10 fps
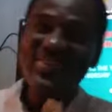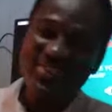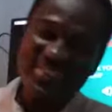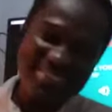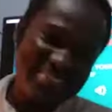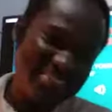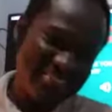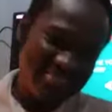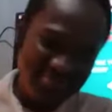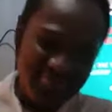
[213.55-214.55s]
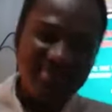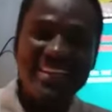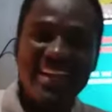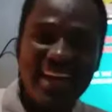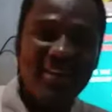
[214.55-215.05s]
know what? For
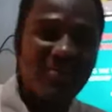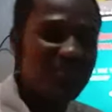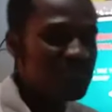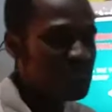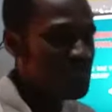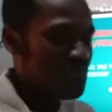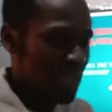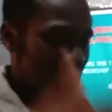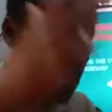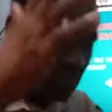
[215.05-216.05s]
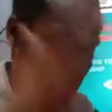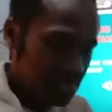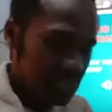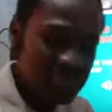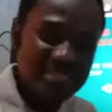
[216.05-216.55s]
now, I have
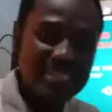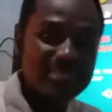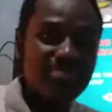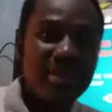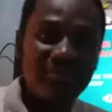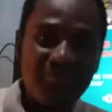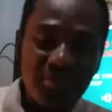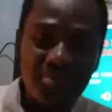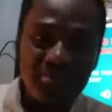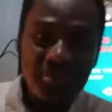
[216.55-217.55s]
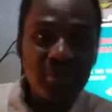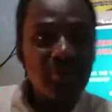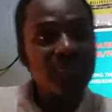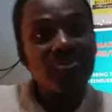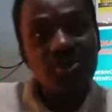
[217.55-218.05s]
built this platform,
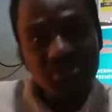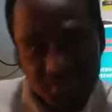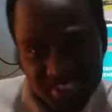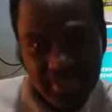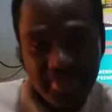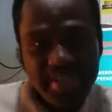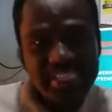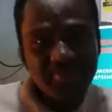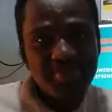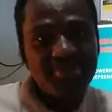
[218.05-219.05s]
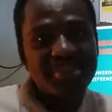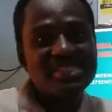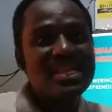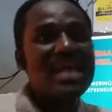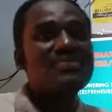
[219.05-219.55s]
of course, to share my
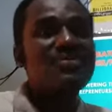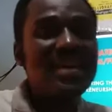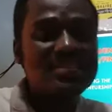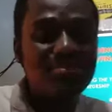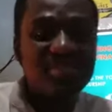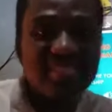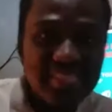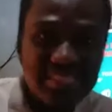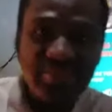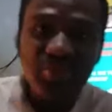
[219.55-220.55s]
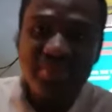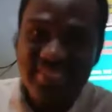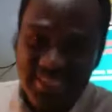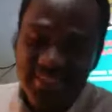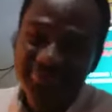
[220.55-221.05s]
experience as far as business is
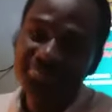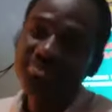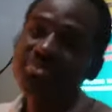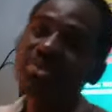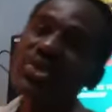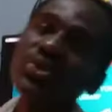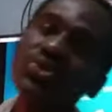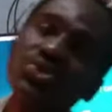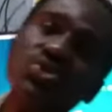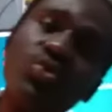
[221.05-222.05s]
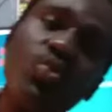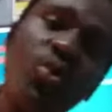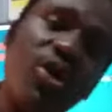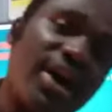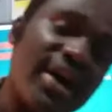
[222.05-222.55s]
concerned. So,
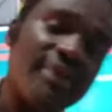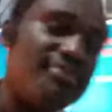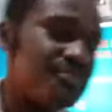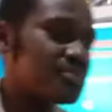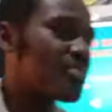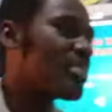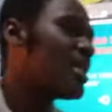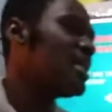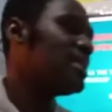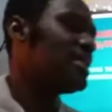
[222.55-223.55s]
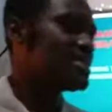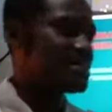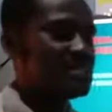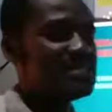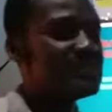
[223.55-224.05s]
welcome. Let's
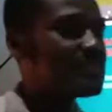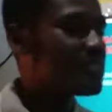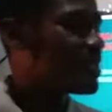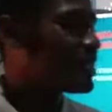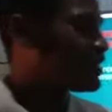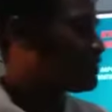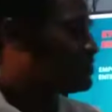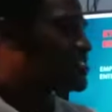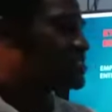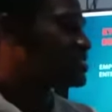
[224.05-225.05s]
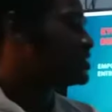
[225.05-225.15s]
see the vision.